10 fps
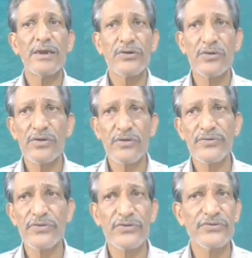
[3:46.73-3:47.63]
Don't
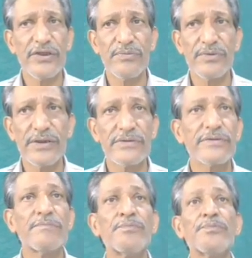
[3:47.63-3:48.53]
confuse yourself, please,
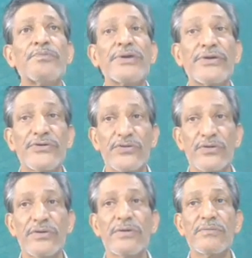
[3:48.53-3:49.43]
but it
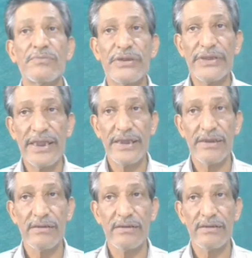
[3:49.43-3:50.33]
should be there.